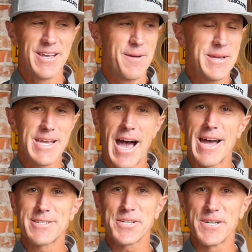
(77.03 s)
I mean,
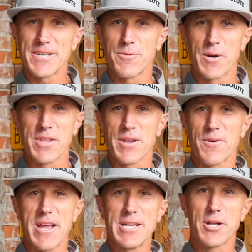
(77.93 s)
God took one of the
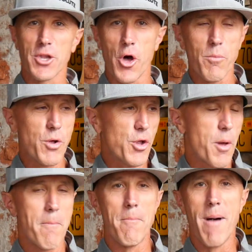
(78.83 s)
great global
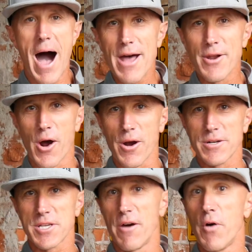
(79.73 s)

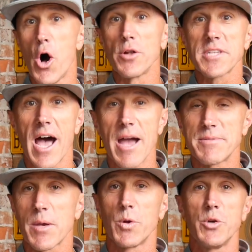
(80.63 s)
monarchs of all time,
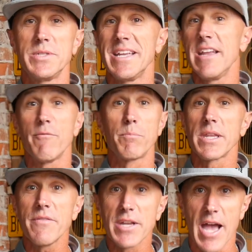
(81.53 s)
someone who didn't even
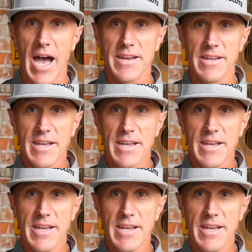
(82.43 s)
believe in God,